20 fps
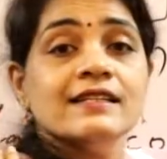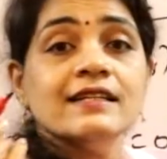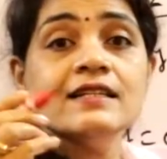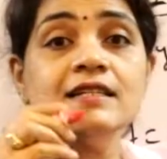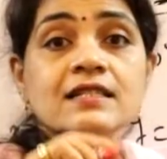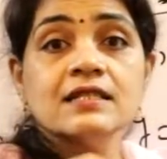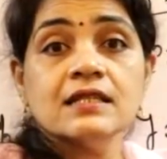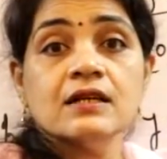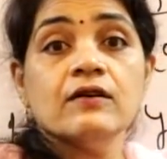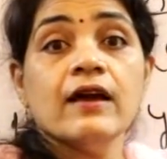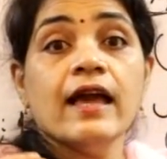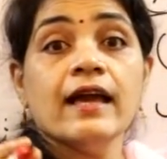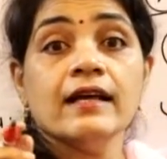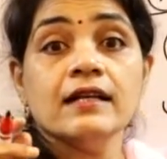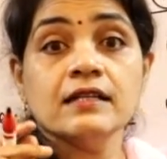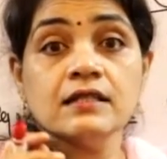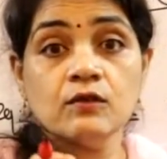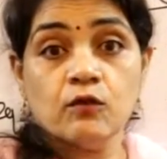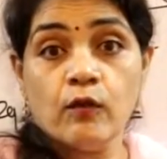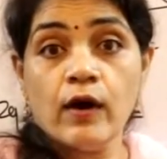its
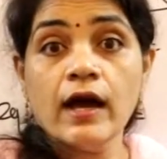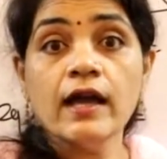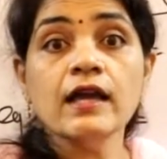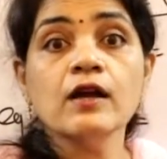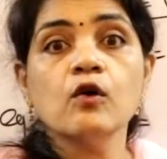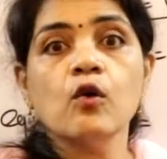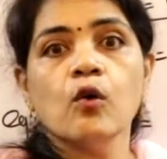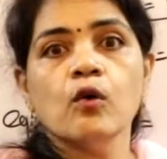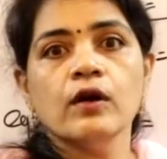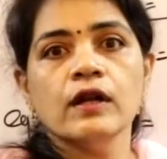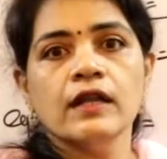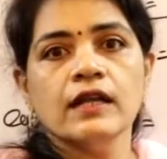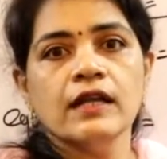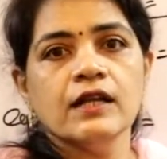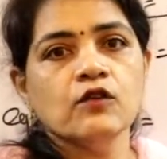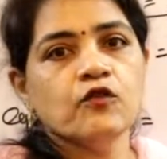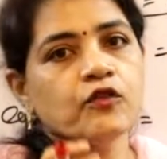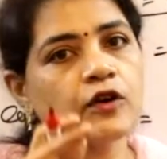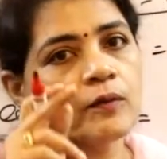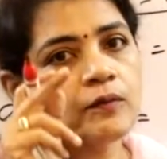y
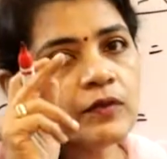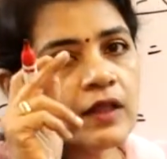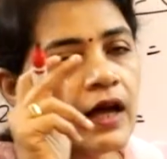coordinate from